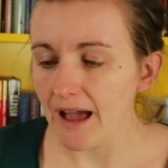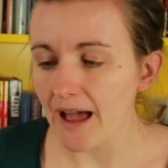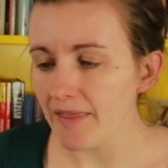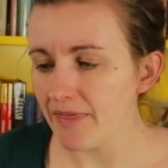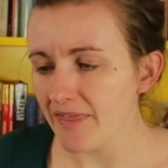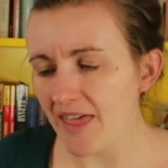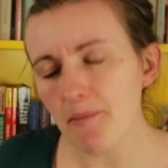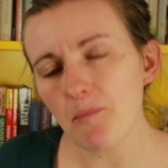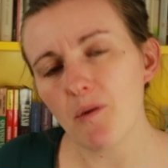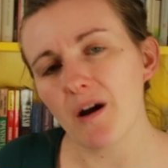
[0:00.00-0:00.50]

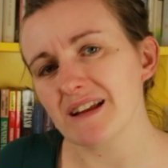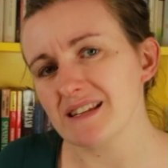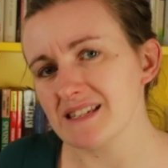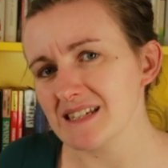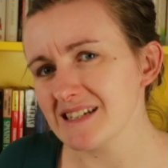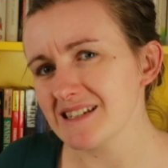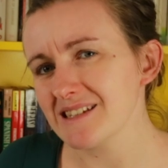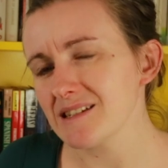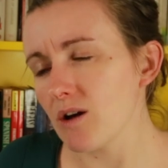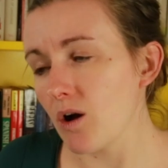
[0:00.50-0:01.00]
And then what I
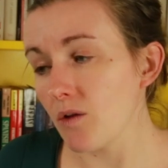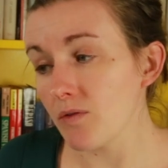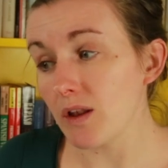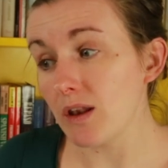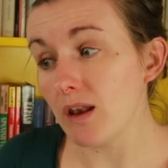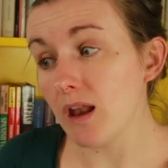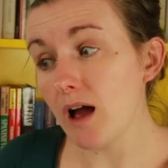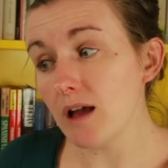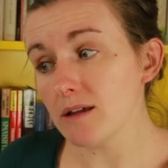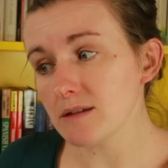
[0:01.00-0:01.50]
did on the
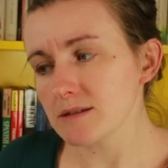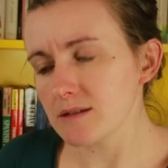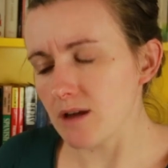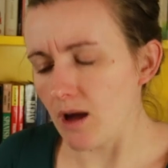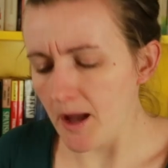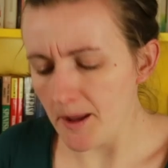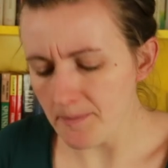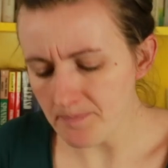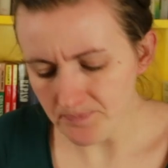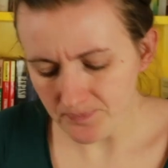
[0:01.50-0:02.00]
last
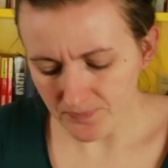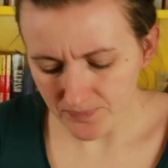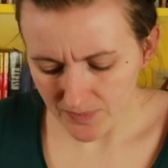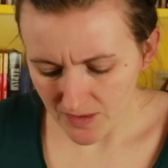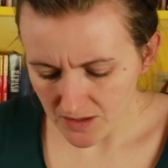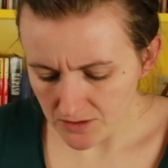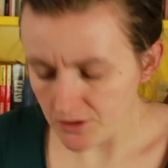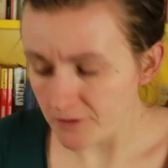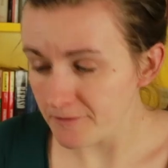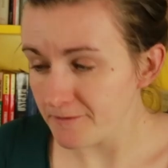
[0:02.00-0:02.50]
time,
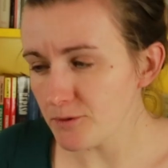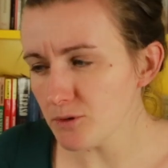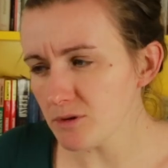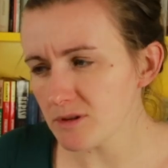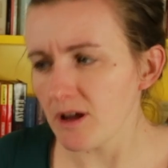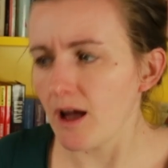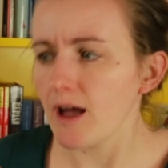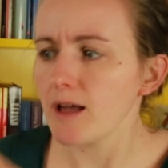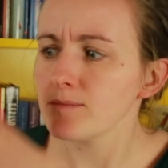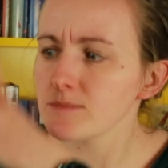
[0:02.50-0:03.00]
so four
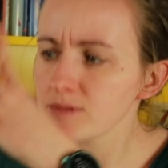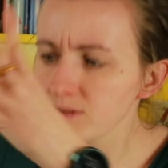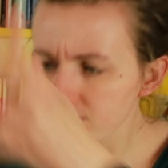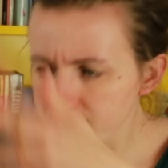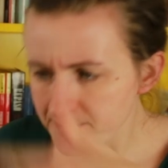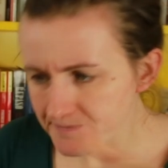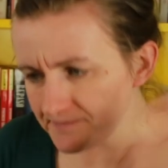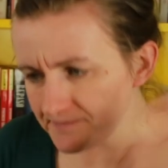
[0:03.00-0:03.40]
times,